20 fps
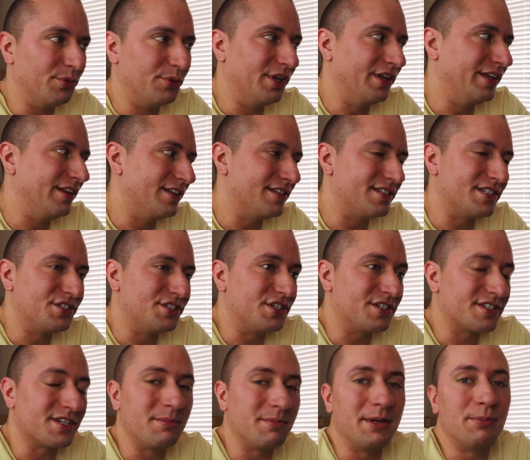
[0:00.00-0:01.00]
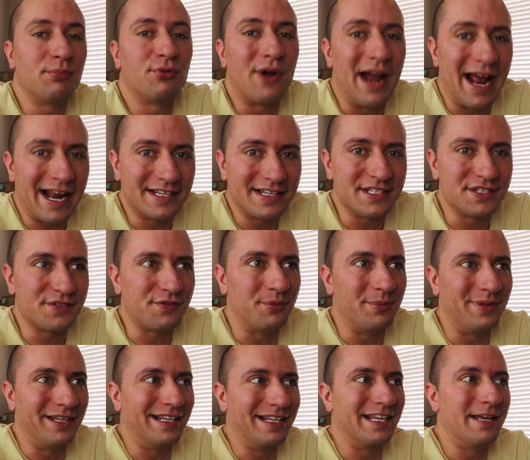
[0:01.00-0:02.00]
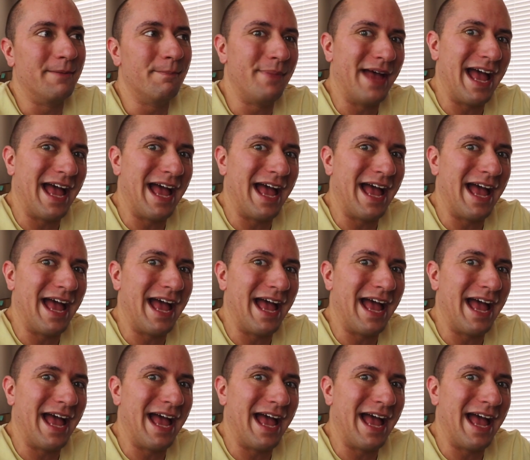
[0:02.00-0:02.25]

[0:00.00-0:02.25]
Really, this is just gonna be practice for me to get